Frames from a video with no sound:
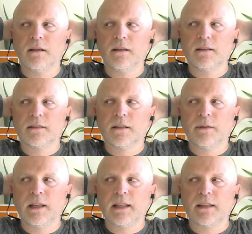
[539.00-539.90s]
So we
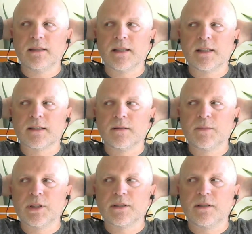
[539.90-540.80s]
let the system
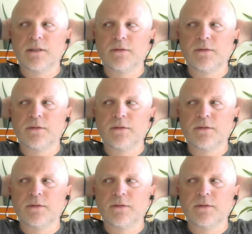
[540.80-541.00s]
just do